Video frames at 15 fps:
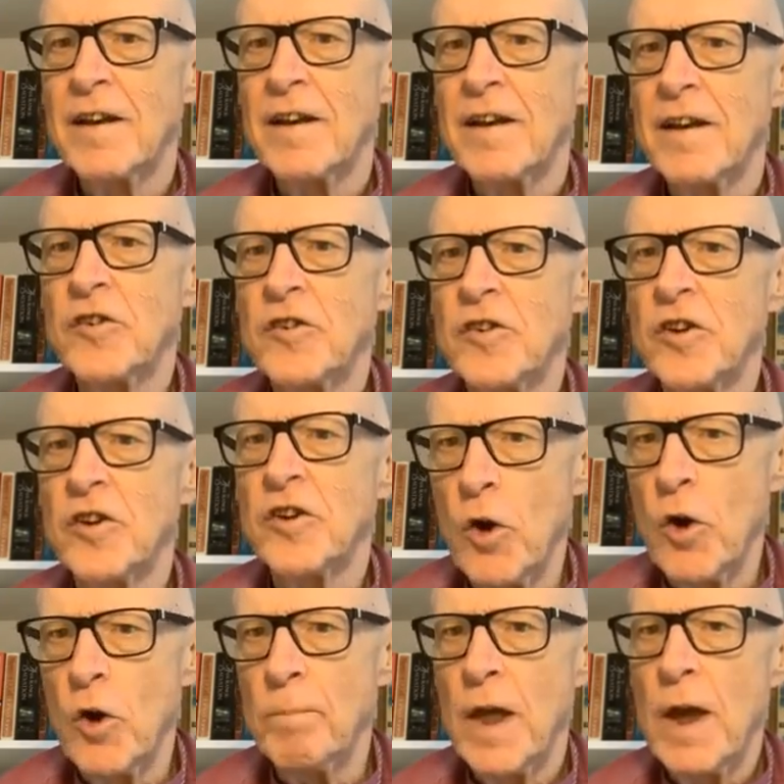to know
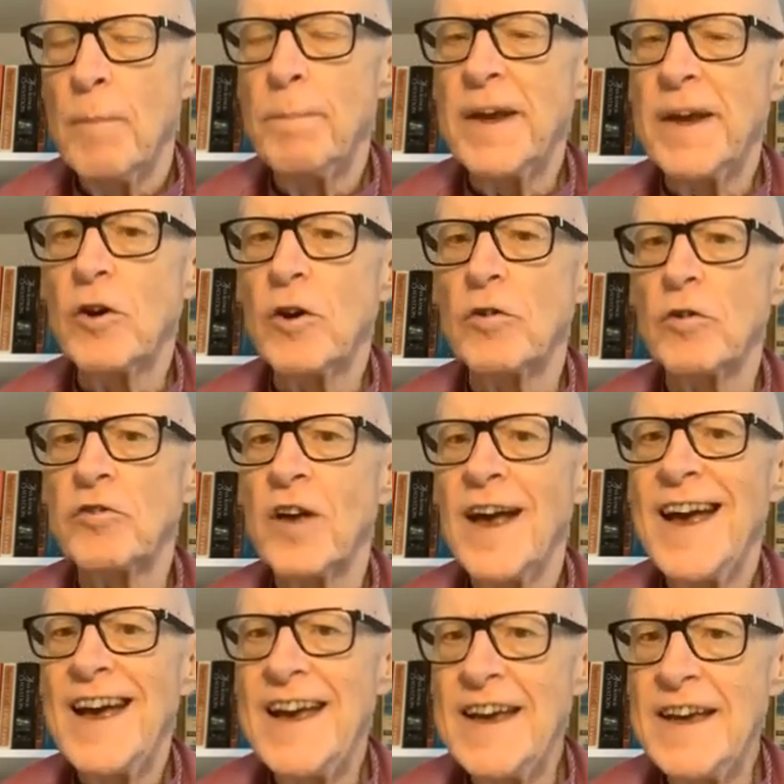him
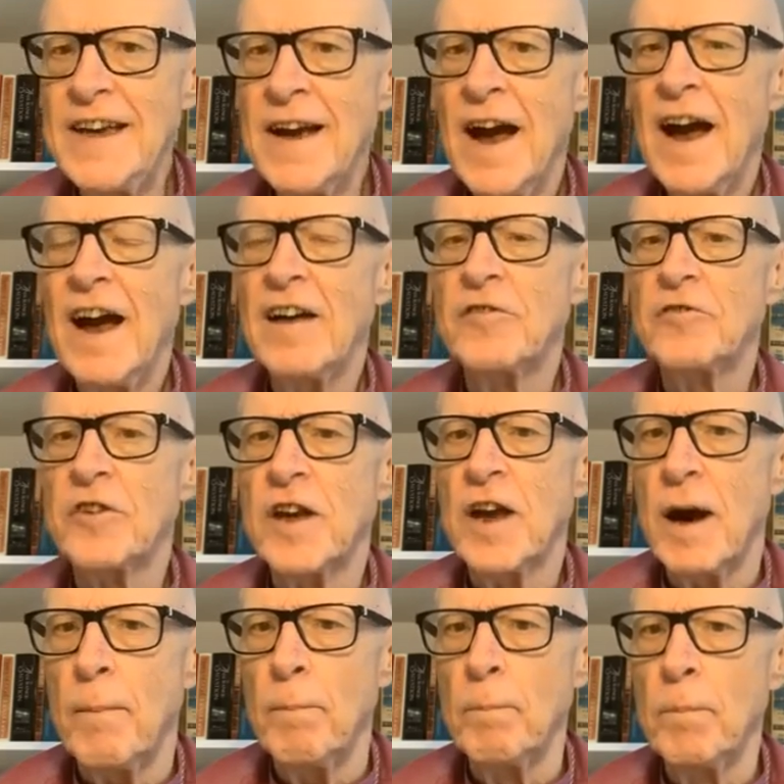because he
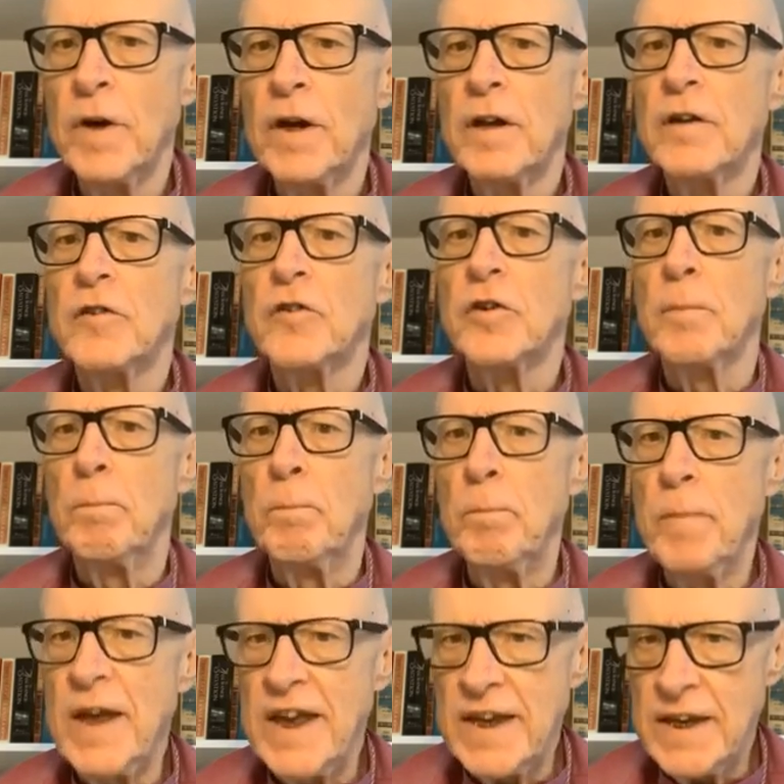has come
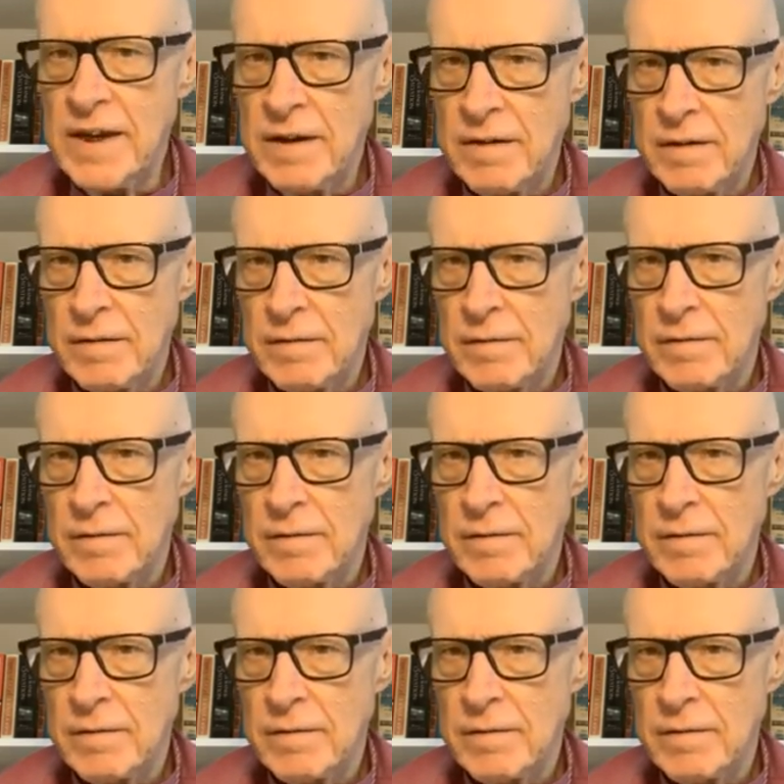to me